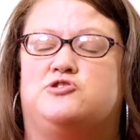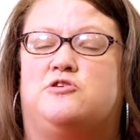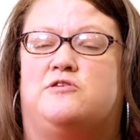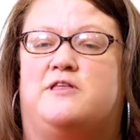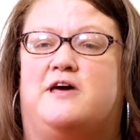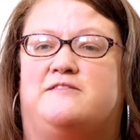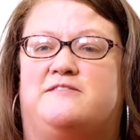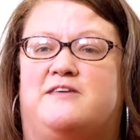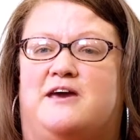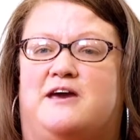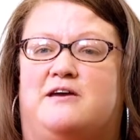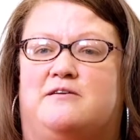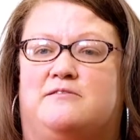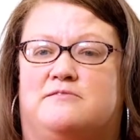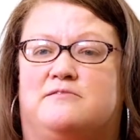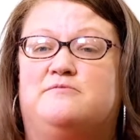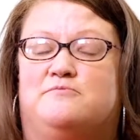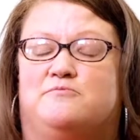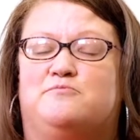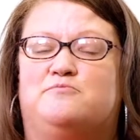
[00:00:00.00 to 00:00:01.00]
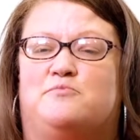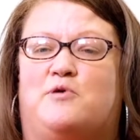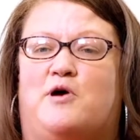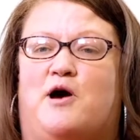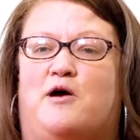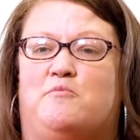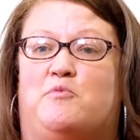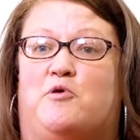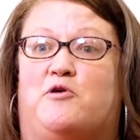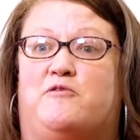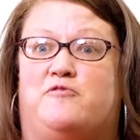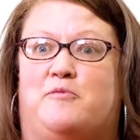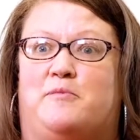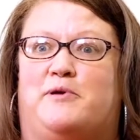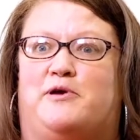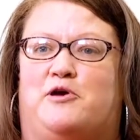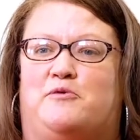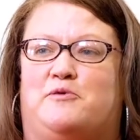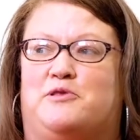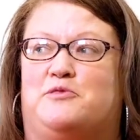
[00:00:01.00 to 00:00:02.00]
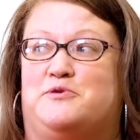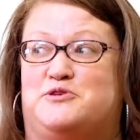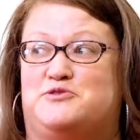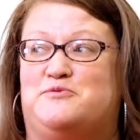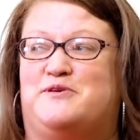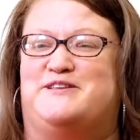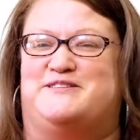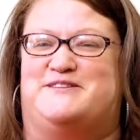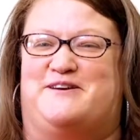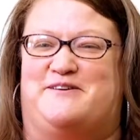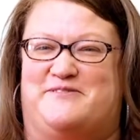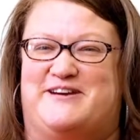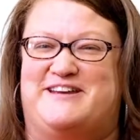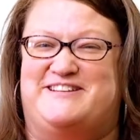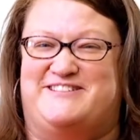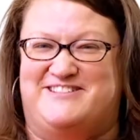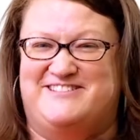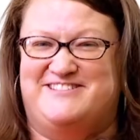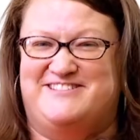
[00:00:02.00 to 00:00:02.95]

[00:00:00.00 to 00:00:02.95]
so that they are more familiar with which ones are which.